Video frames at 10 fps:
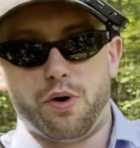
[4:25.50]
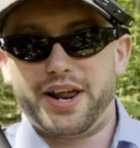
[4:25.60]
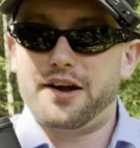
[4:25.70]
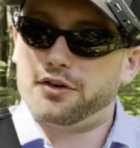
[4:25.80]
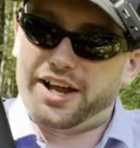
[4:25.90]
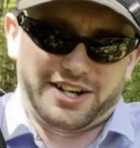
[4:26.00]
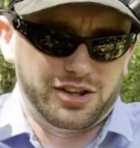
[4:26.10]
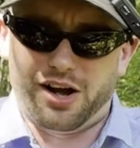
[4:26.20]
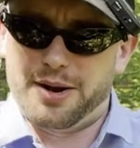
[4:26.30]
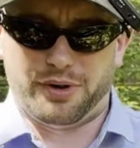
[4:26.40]
whatever, like
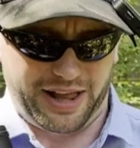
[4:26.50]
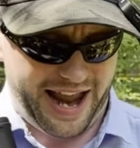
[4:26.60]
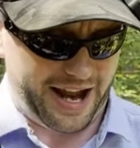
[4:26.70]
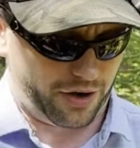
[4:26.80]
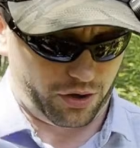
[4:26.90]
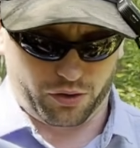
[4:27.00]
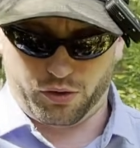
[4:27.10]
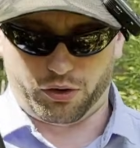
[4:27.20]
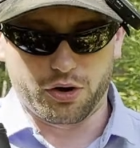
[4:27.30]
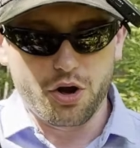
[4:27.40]
climb a ladder
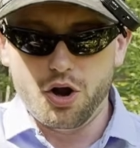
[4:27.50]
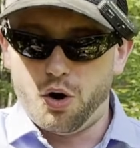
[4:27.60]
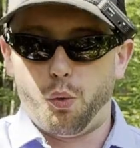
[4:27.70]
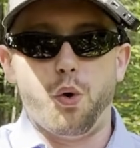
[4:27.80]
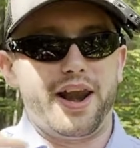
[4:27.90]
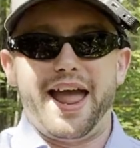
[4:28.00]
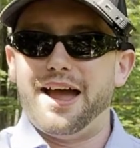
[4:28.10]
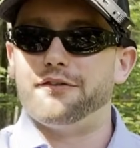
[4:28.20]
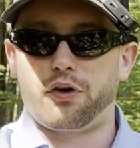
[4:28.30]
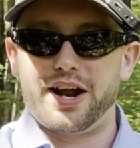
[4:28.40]
or
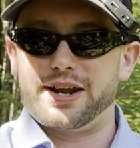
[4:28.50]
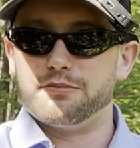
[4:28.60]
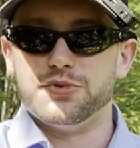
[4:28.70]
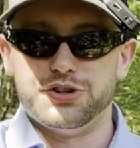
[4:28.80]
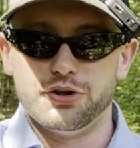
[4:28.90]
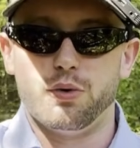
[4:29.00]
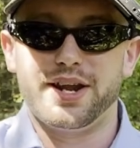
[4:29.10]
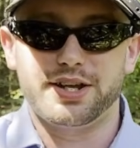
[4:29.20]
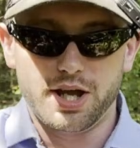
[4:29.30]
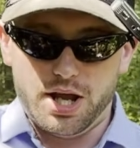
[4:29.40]
whatever I am
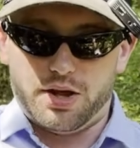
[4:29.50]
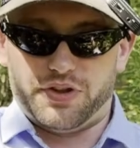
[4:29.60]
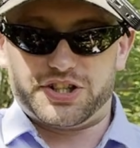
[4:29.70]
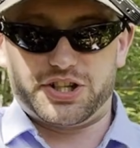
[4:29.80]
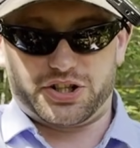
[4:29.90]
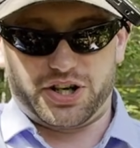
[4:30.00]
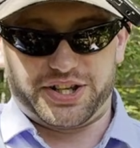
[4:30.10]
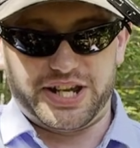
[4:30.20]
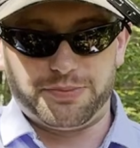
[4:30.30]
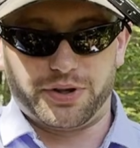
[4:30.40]
doing, this is going
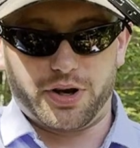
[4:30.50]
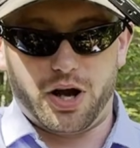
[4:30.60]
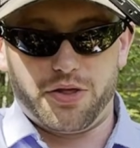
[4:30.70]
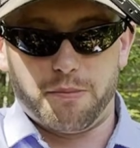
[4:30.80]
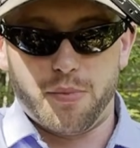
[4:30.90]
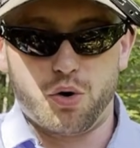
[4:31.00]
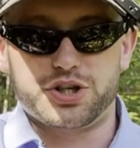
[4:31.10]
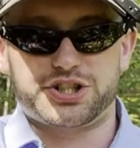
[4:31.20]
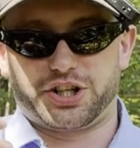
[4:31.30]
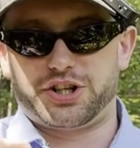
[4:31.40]
to keep the gun the
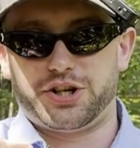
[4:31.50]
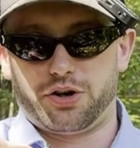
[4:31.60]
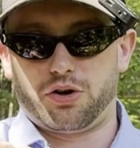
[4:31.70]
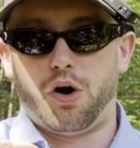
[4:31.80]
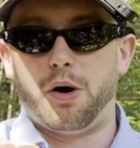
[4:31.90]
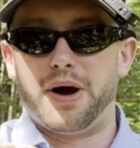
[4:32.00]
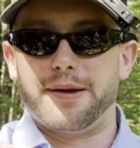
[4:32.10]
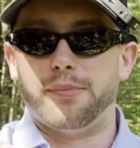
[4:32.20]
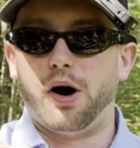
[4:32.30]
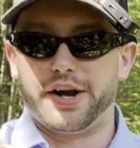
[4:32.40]
most secure on
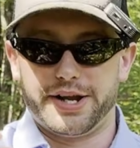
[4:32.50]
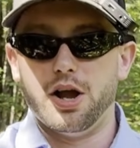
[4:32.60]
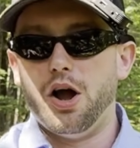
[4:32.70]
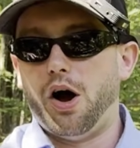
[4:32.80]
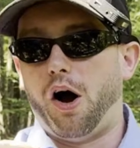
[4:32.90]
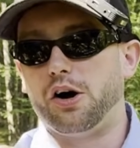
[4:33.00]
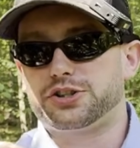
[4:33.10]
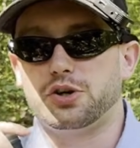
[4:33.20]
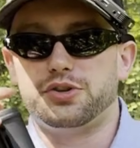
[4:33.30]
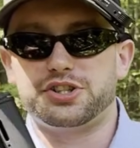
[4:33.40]
my body.
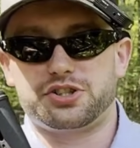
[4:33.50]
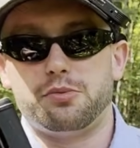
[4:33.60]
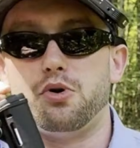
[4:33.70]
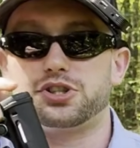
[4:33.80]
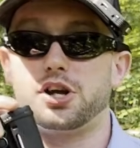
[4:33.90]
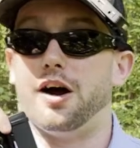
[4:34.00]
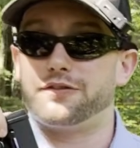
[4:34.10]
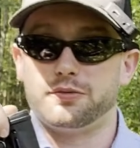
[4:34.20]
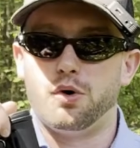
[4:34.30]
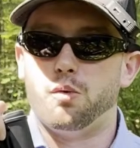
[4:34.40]
Also, this is the most
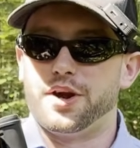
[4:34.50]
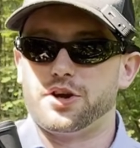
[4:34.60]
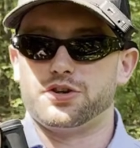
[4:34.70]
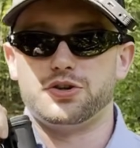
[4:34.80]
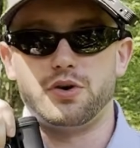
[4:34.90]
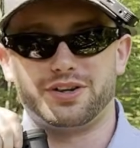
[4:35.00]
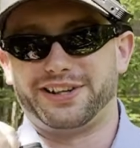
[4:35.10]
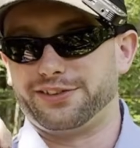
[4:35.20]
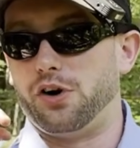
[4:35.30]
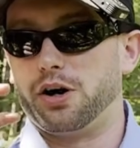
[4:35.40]
comfortable when you're doing
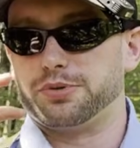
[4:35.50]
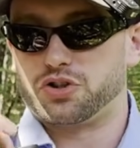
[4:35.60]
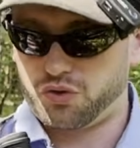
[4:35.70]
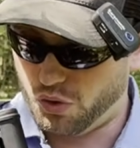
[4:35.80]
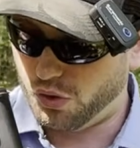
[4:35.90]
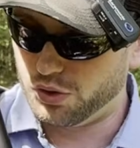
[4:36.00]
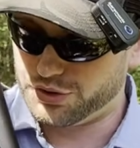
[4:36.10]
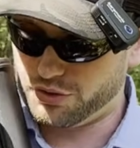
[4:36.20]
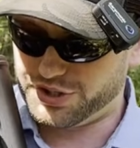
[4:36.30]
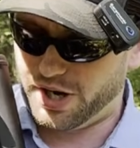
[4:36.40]
like long
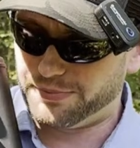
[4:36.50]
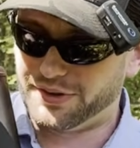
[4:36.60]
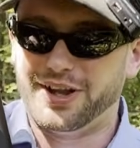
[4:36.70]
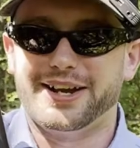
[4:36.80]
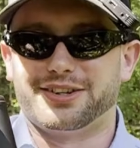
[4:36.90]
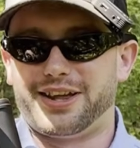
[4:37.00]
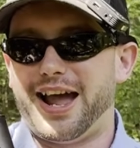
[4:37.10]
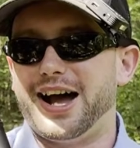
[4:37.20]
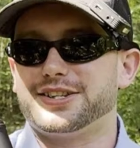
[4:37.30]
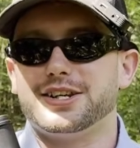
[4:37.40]
patrols or something like
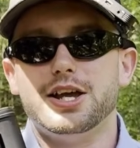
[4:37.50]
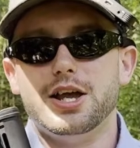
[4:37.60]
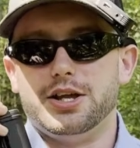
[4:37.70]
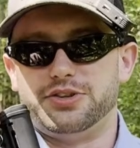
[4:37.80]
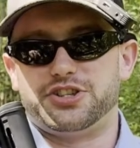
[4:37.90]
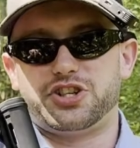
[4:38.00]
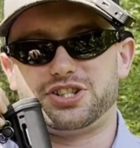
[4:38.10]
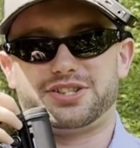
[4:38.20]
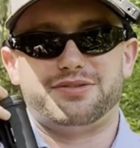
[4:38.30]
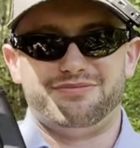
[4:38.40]
that. This
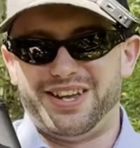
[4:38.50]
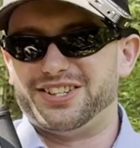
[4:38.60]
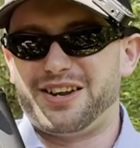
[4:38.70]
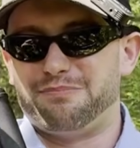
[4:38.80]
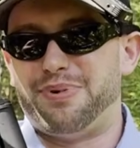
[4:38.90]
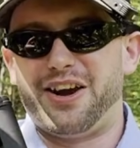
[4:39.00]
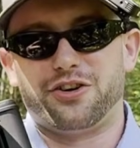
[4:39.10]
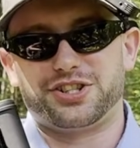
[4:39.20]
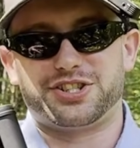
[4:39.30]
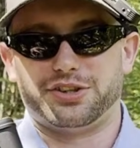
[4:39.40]
just is a
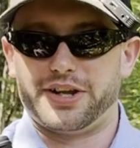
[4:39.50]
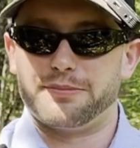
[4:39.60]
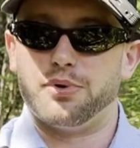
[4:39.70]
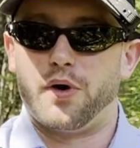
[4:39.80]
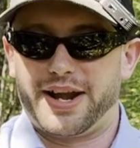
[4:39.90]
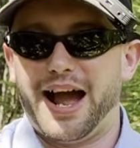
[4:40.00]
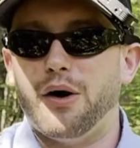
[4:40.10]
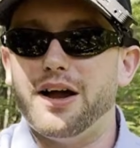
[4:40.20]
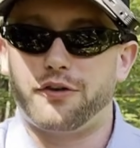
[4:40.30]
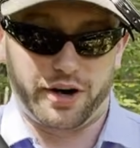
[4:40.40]
better sling point.
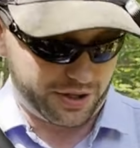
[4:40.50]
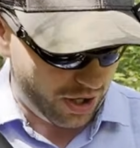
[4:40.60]
However, it